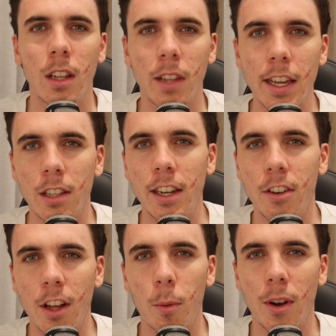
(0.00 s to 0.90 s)
Lee Collier,
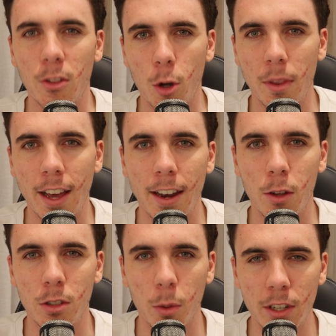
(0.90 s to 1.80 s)
another one on top of that,
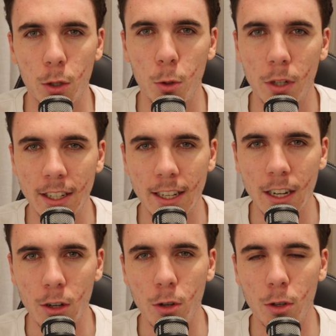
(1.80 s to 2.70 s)
who's going to continue